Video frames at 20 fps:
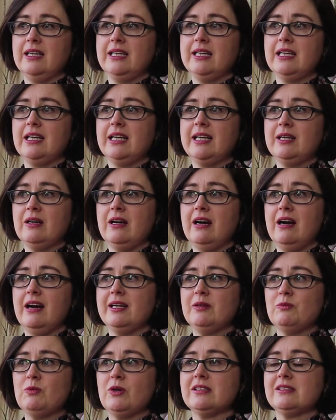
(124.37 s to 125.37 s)
It, it,
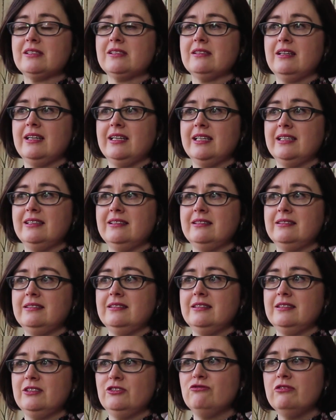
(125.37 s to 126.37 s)
I was. I
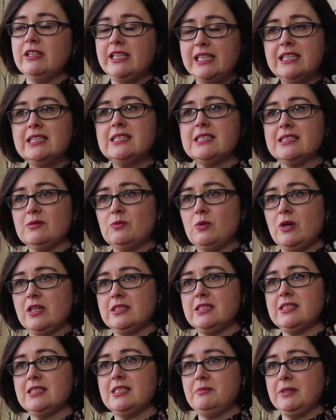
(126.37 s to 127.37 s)
really didn't
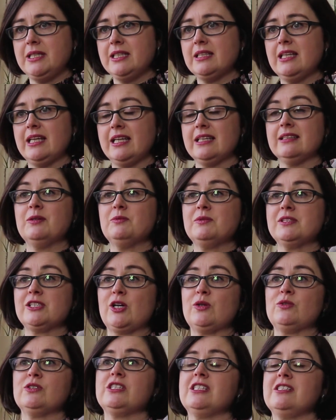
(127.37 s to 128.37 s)
want it to be a thing that was
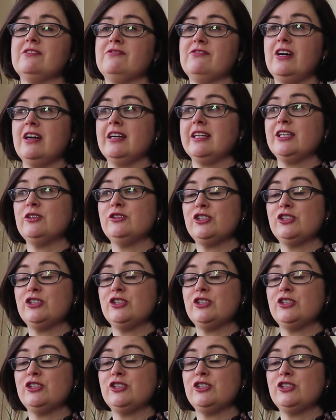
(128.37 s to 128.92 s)
going to define